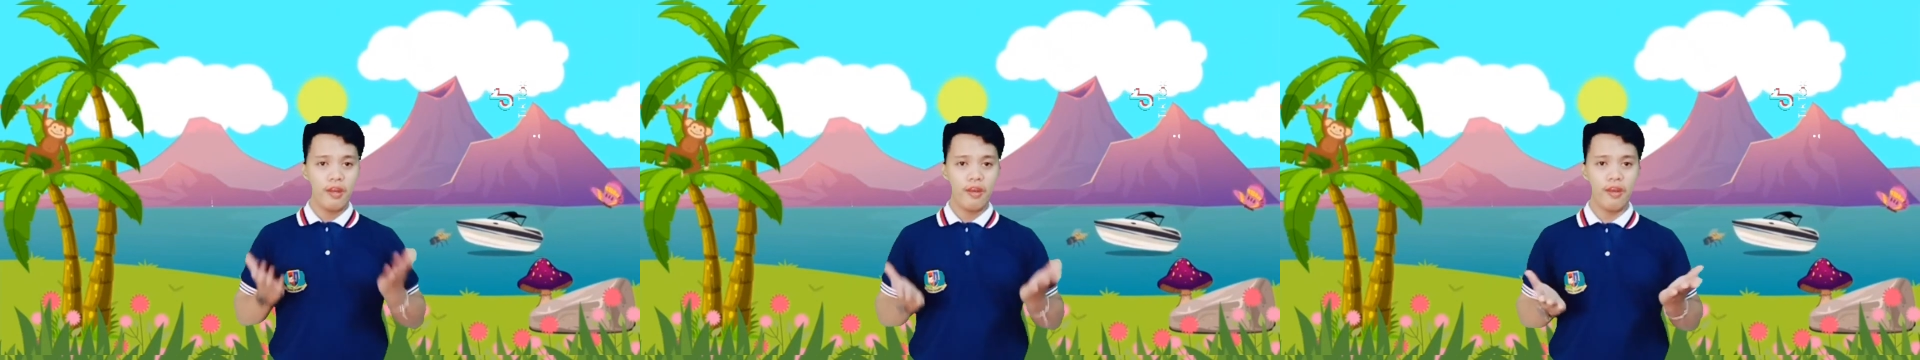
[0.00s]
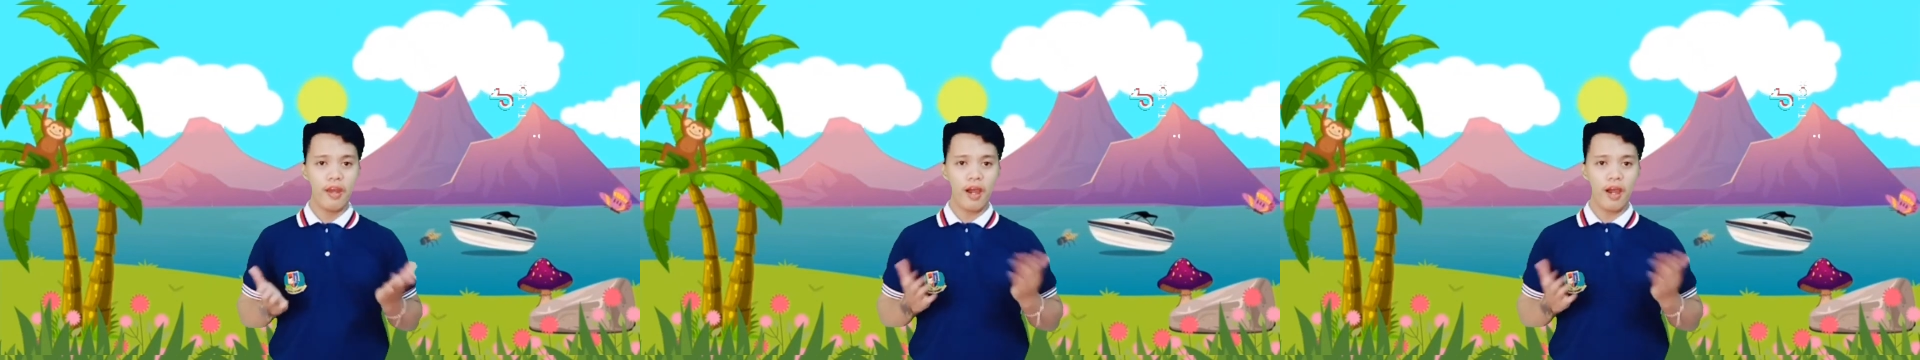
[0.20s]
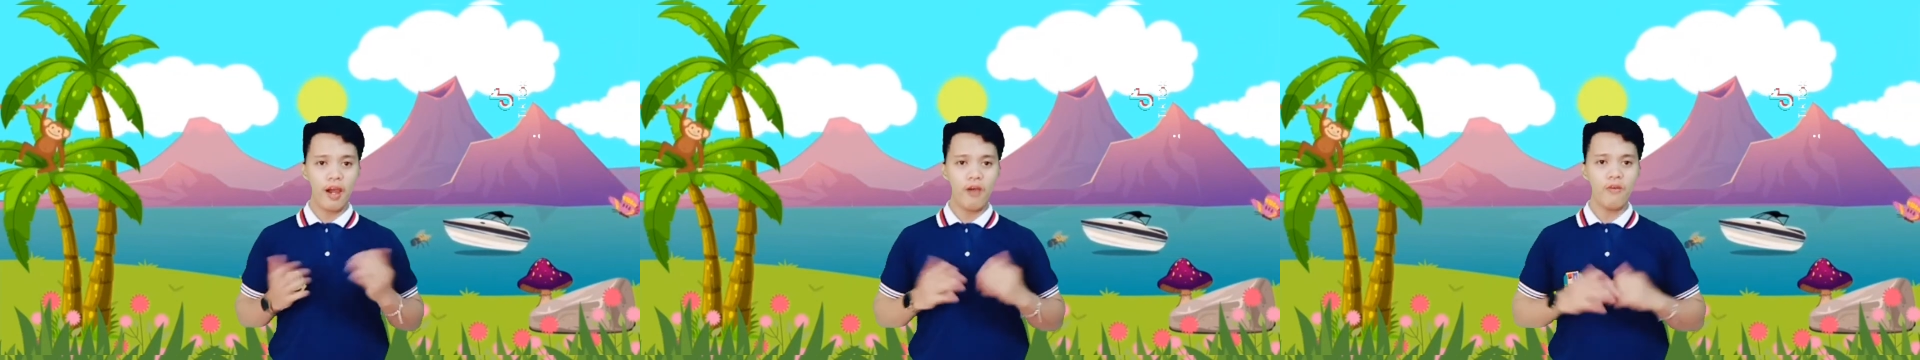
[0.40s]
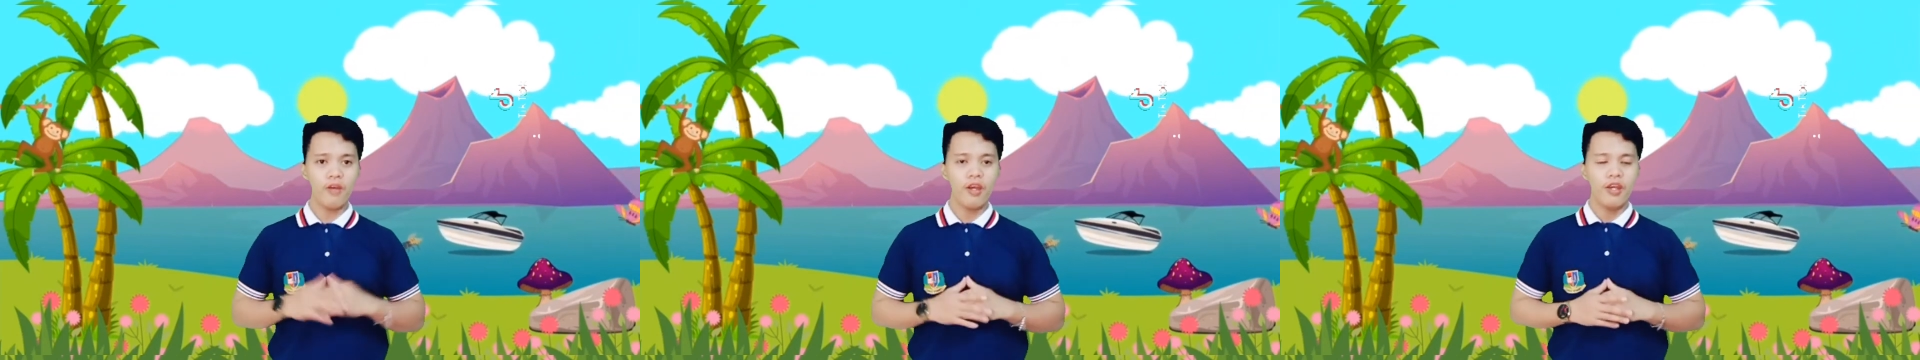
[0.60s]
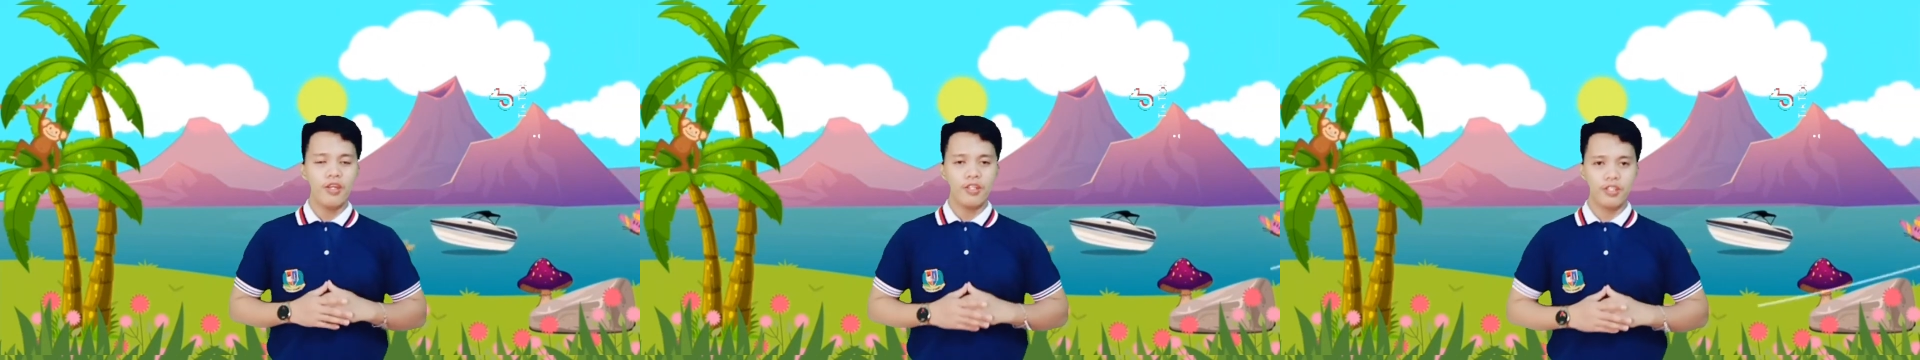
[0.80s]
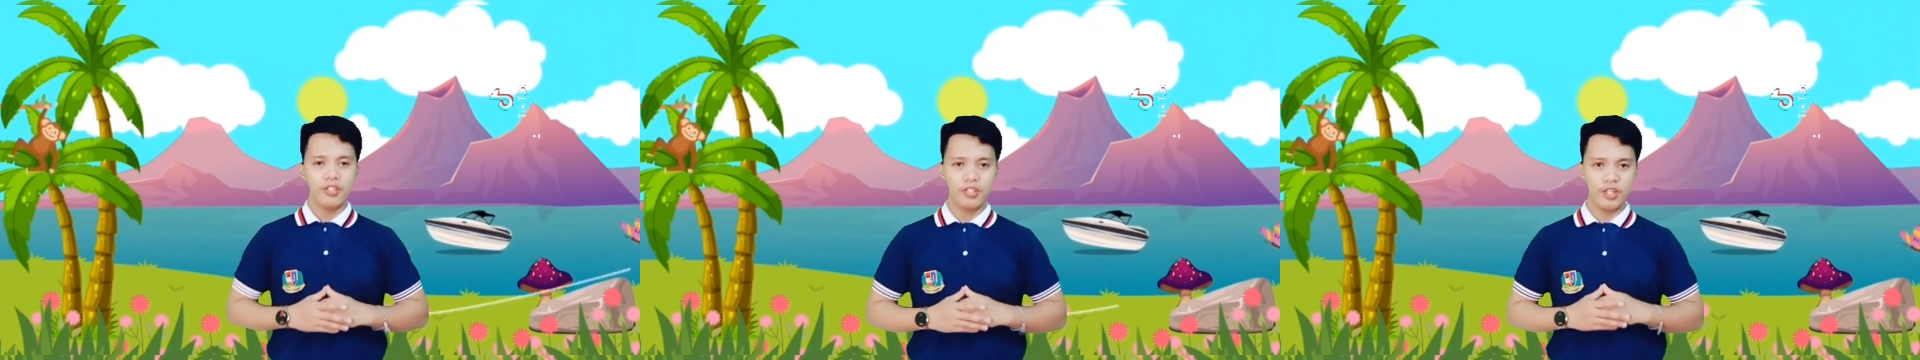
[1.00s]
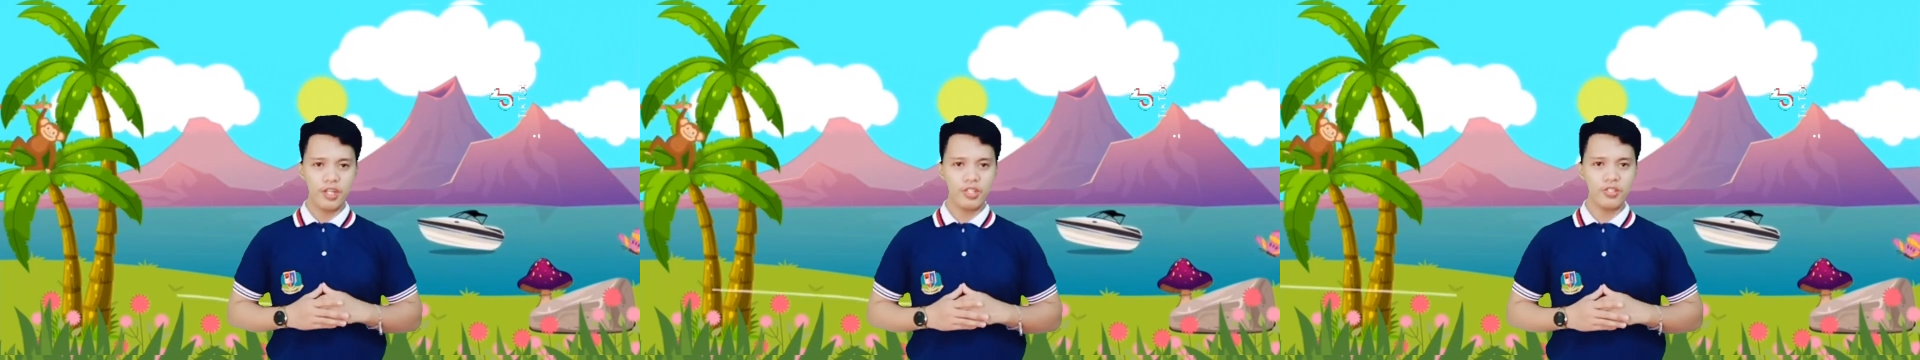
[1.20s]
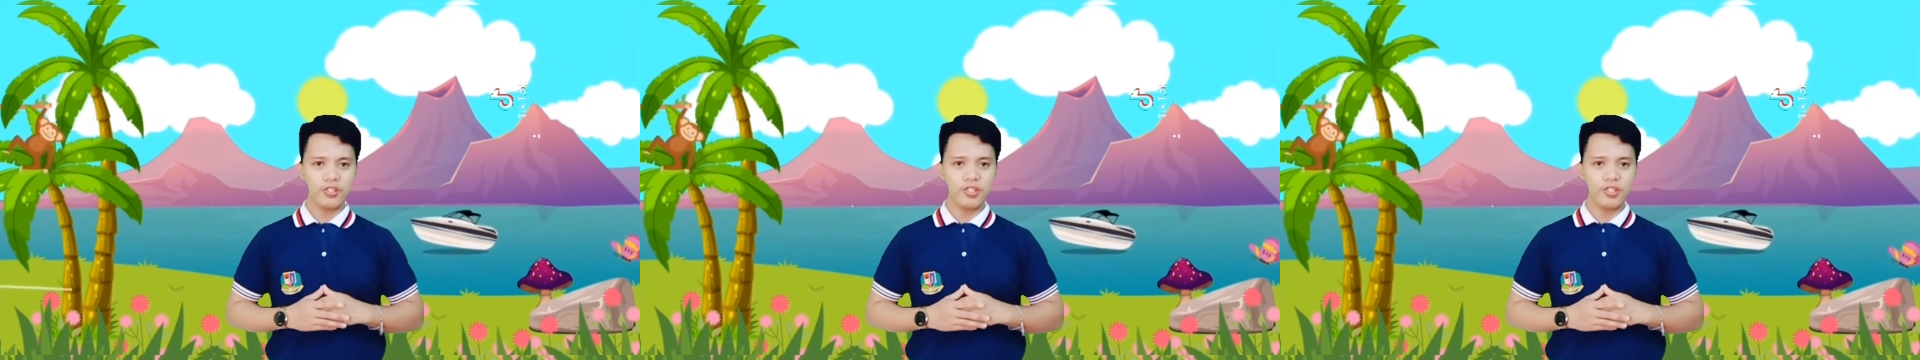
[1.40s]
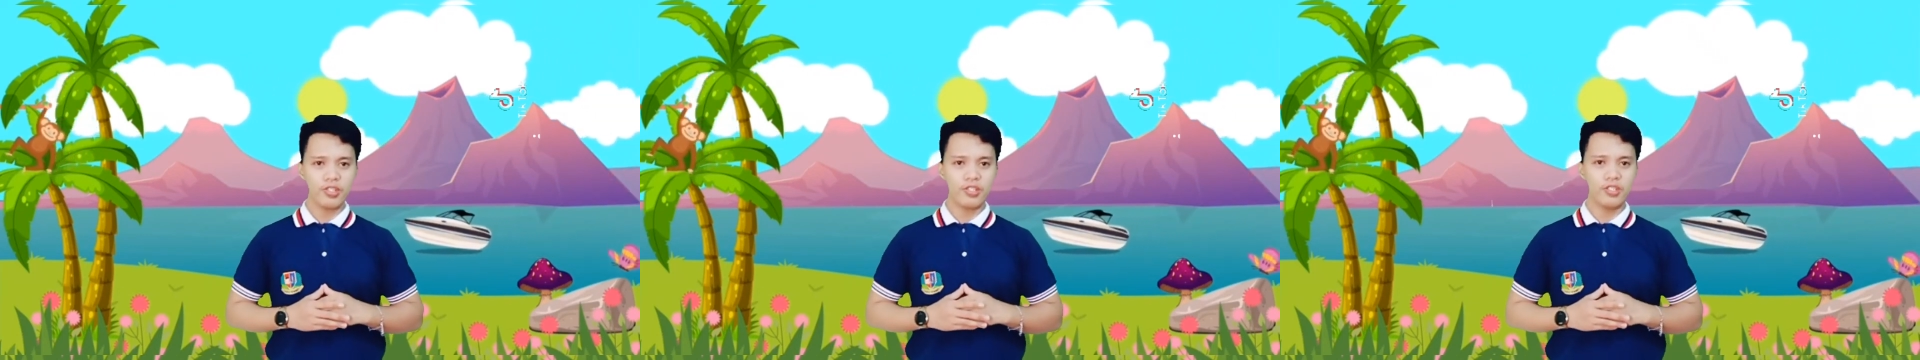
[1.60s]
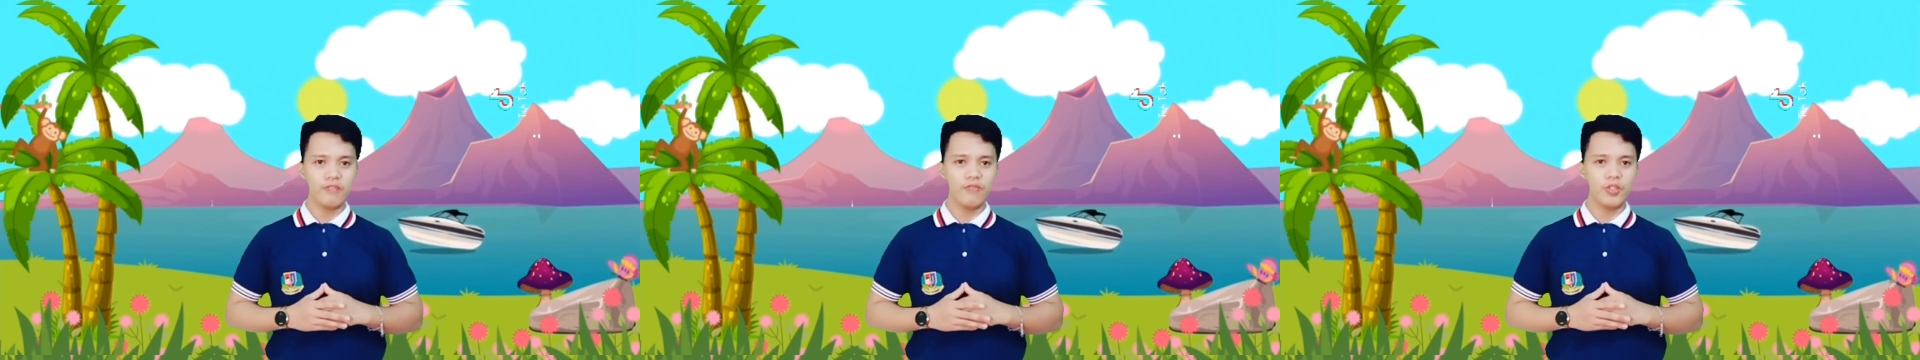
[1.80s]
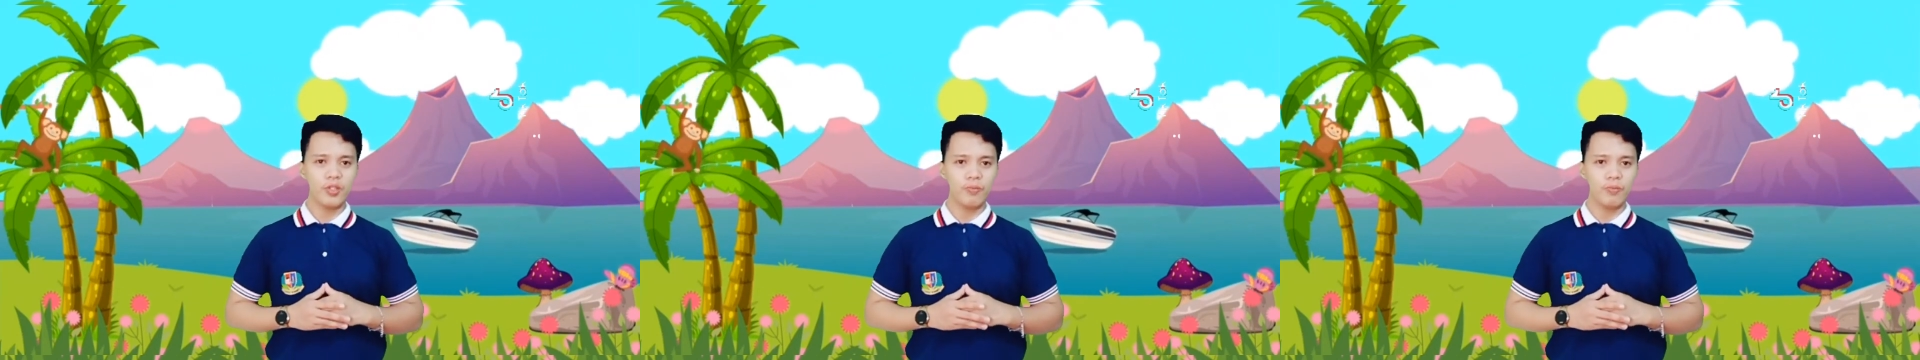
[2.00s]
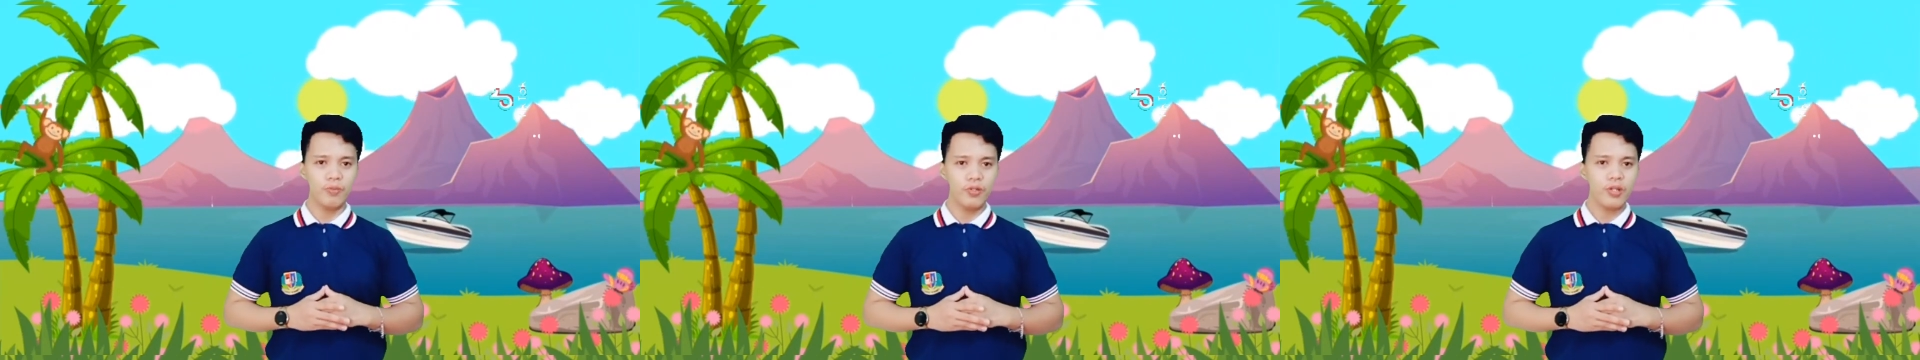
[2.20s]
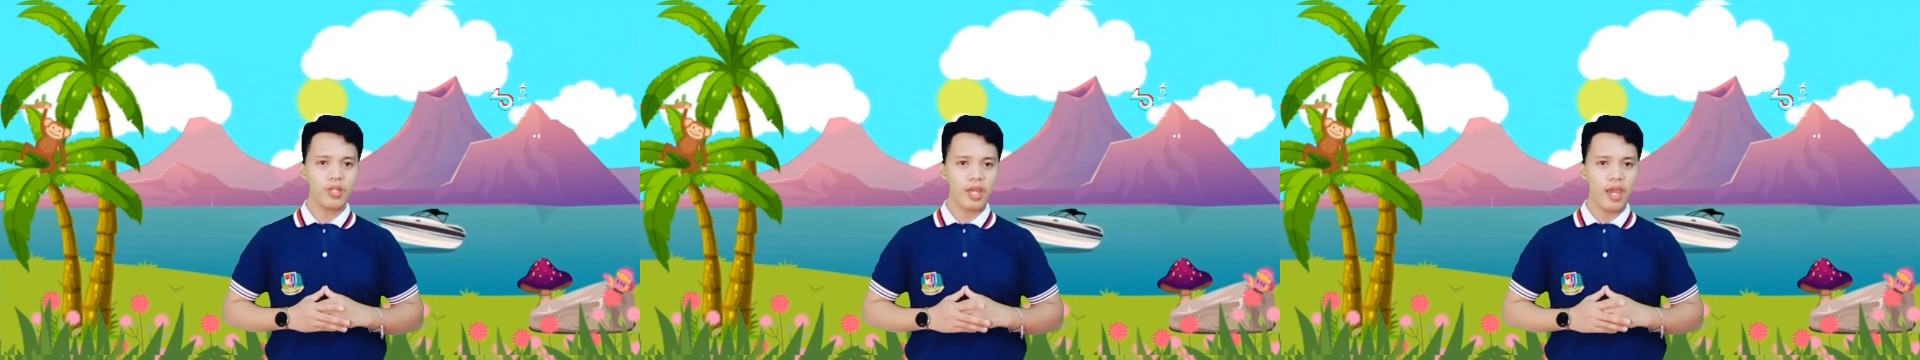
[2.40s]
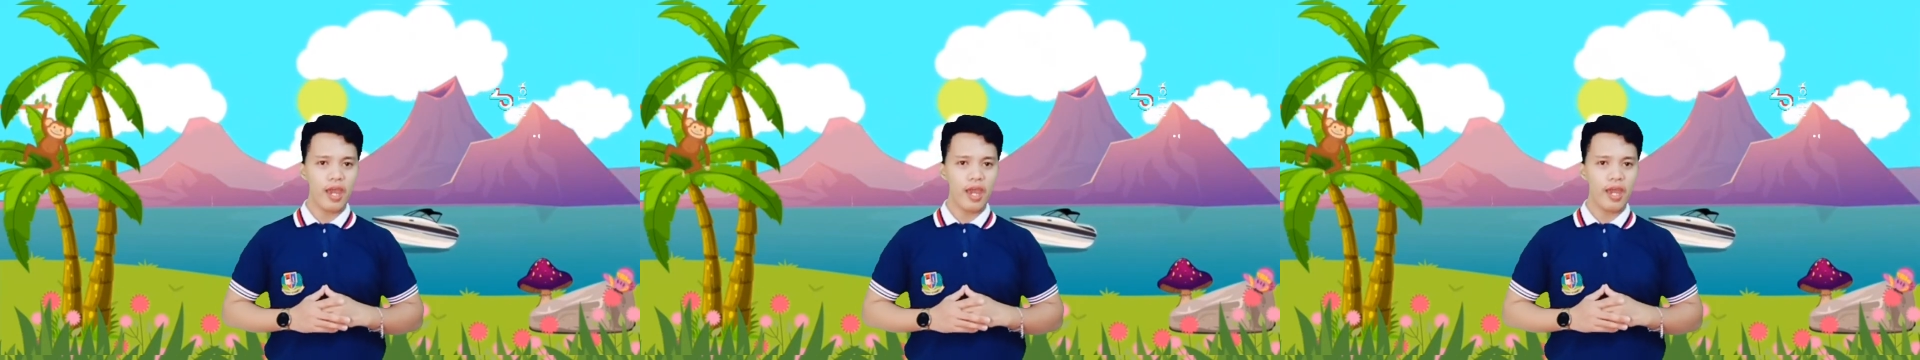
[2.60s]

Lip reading: Now, get your activity book